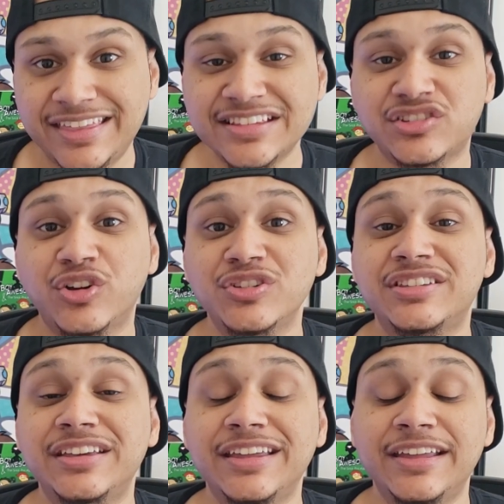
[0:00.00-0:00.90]
This turns
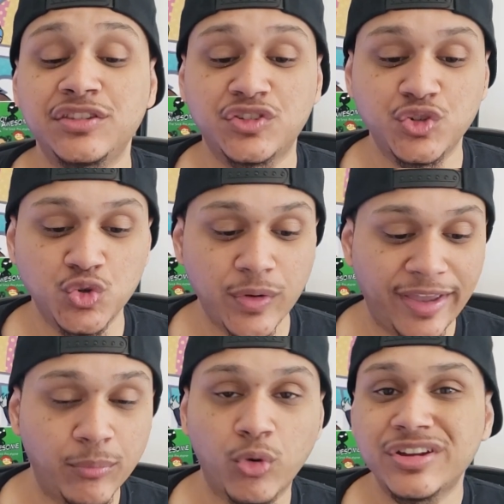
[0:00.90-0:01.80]
it into
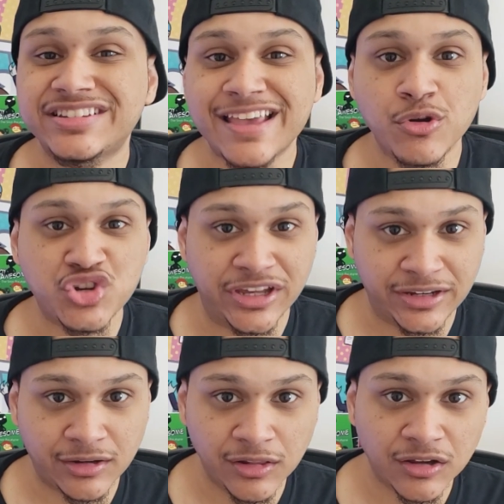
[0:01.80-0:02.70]
a more
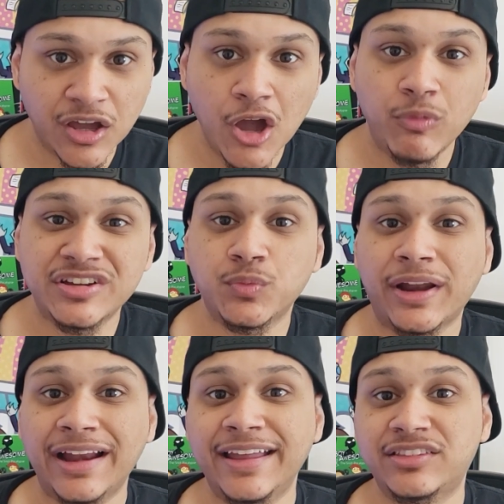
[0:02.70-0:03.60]
cel-shaded look, which is what
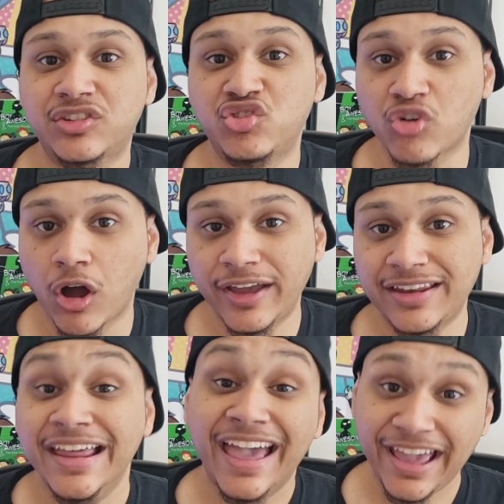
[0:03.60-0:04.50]
I like to draw
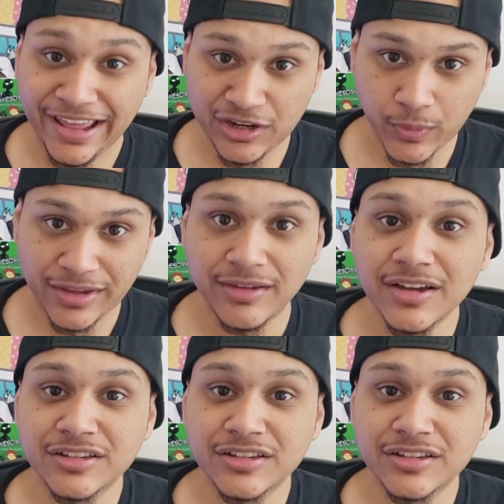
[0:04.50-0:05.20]
in anyway.